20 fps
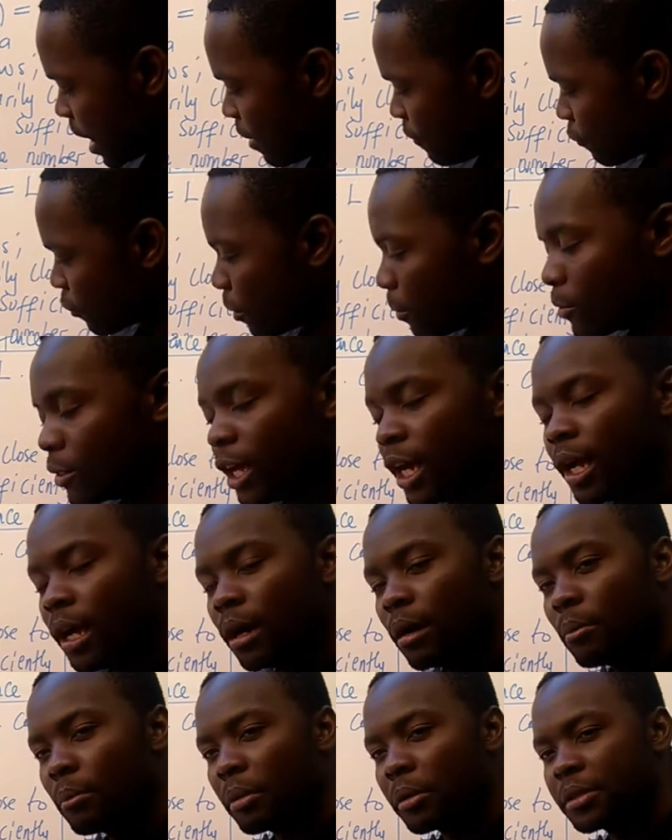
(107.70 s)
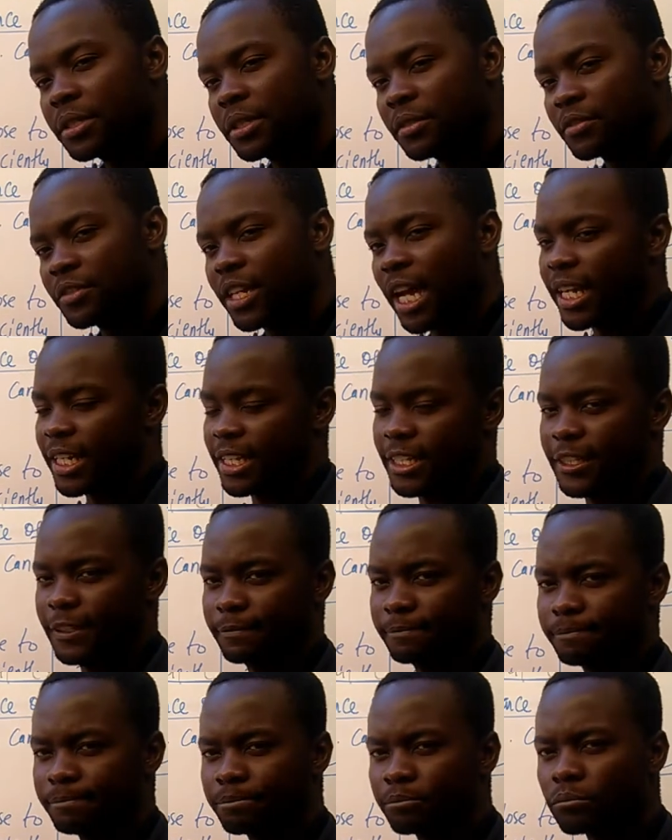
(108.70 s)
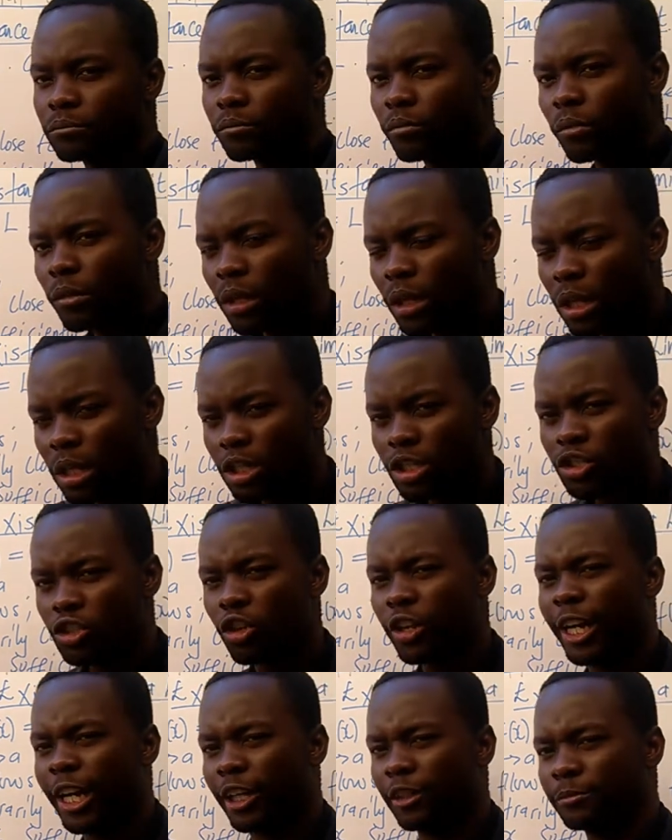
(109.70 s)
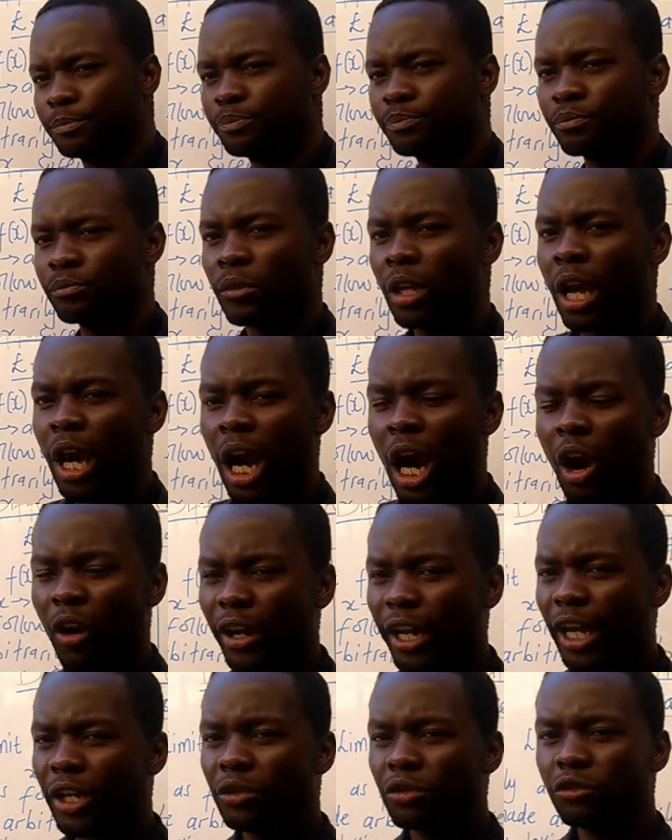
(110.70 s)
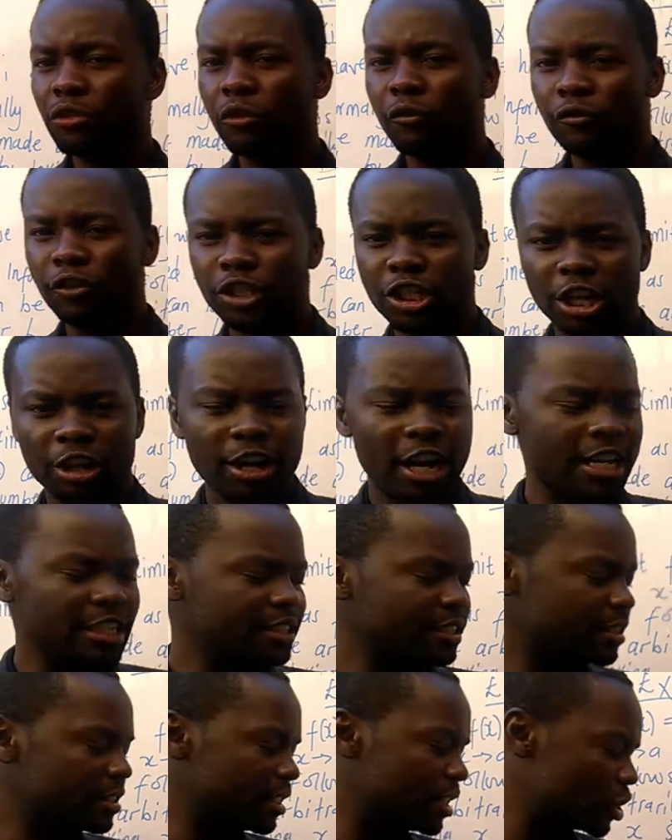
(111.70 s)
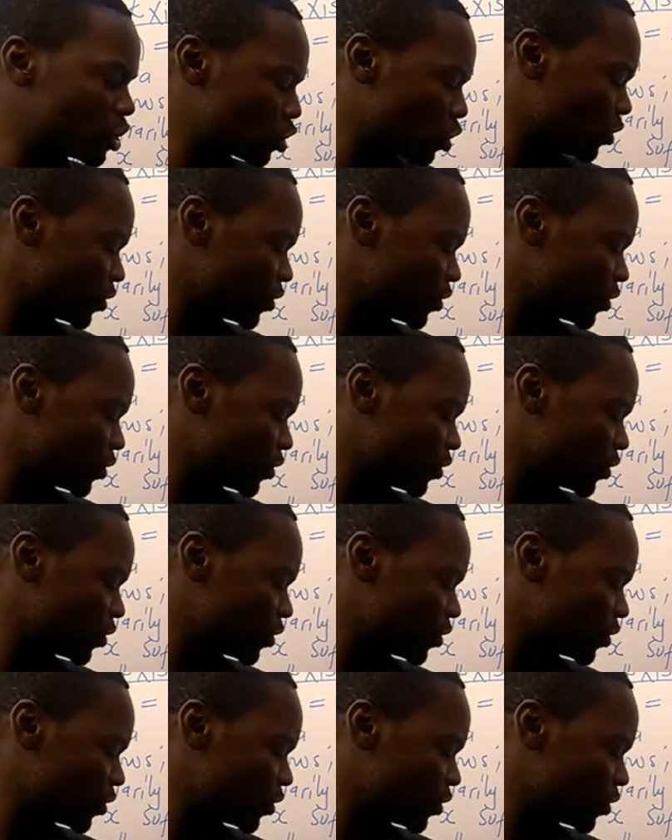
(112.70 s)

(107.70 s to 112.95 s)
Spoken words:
a from the positive side. So now, how can you visualize this